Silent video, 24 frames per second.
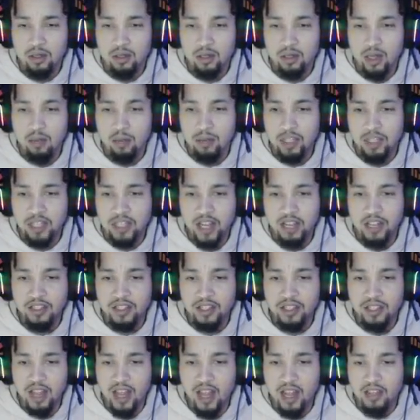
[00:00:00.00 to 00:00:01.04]
I'm gonna tase his
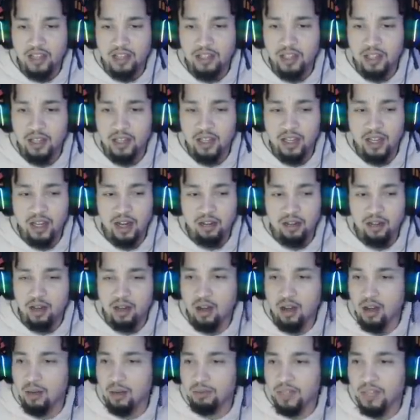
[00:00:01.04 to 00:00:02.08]
ass. He get out the
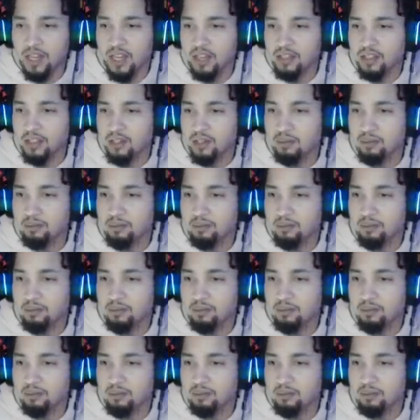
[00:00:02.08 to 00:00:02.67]
car, I'm tasing him.